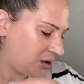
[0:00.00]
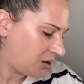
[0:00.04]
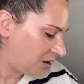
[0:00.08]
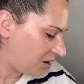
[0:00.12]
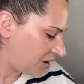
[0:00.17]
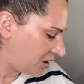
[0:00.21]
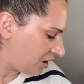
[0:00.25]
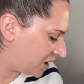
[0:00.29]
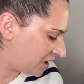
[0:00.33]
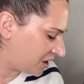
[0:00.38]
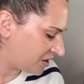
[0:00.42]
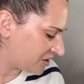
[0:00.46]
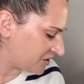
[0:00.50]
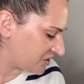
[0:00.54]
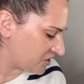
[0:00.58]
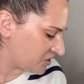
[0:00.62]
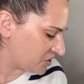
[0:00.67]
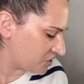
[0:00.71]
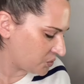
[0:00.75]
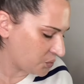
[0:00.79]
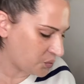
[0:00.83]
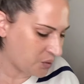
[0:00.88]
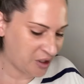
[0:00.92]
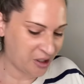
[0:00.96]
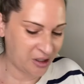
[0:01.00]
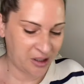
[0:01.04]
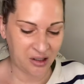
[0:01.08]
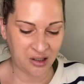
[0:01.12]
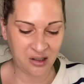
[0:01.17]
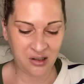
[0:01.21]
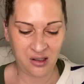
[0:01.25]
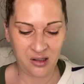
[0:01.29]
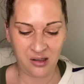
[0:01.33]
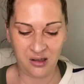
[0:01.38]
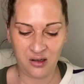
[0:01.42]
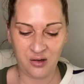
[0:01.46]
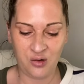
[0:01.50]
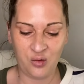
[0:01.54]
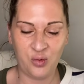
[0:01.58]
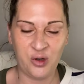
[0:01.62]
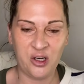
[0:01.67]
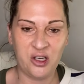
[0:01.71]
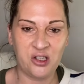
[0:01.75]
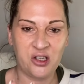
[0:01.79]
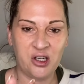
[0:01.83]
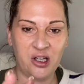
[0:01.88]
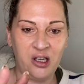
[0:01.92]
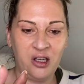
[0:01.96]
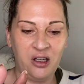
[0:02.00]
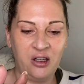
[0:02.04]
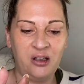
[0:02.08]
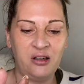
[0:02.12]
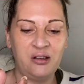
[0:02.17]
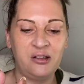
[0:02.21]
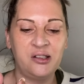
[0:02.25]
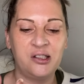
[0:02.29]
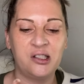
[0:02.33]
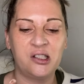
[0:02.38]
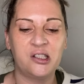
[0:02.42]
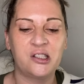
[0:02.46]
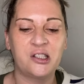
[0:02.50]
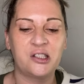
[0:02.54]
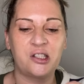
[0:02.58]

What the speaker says: Last one, which is